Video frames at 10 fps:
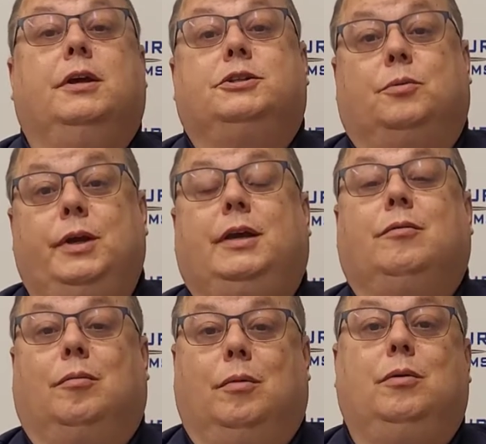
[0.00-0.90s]
So we can
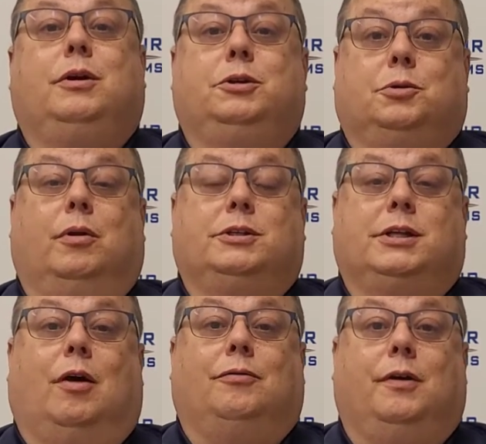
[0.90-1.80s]
remote control a
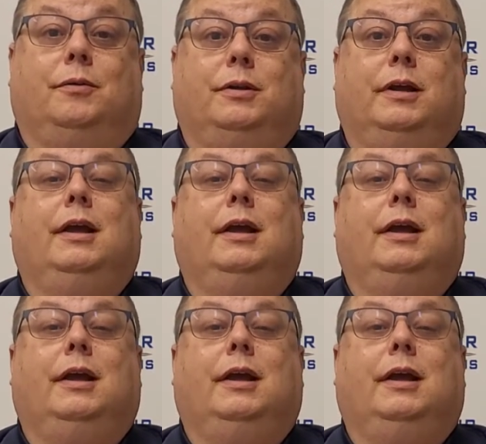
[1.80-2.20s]
cell phone